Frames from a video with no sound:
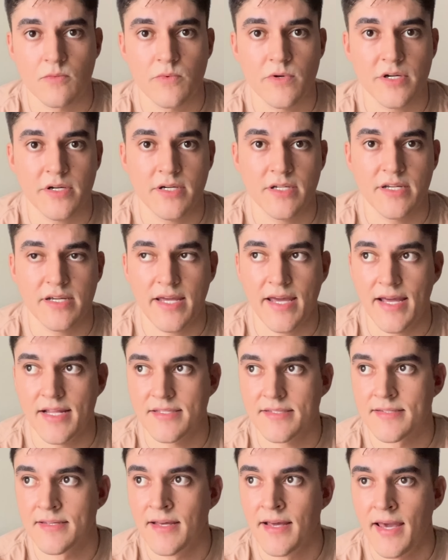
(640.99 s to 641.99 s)
we're going to get
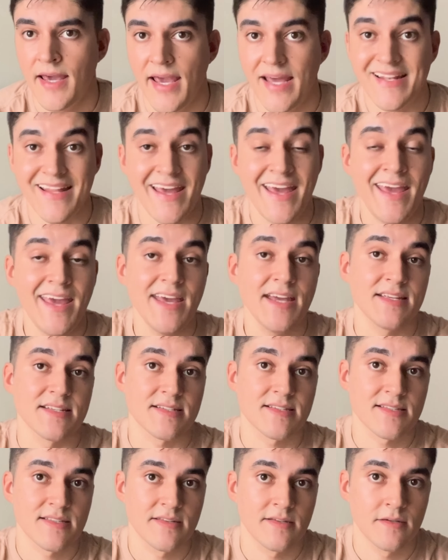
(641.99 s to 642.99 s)

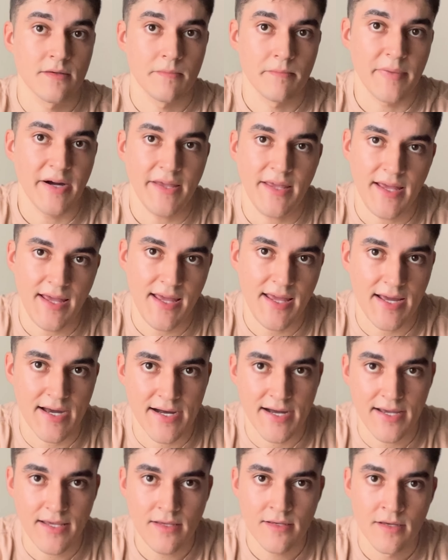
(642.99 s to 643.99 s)
enhanced by
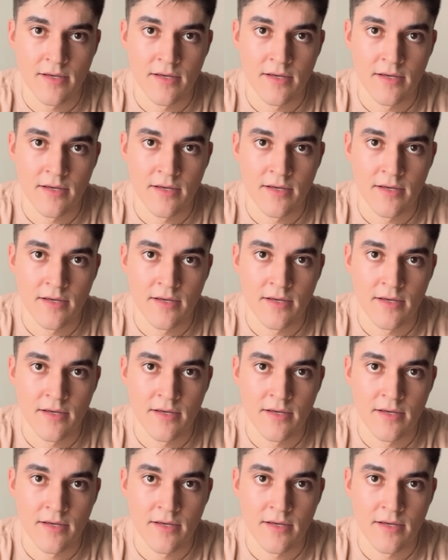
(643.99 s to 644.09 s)
AI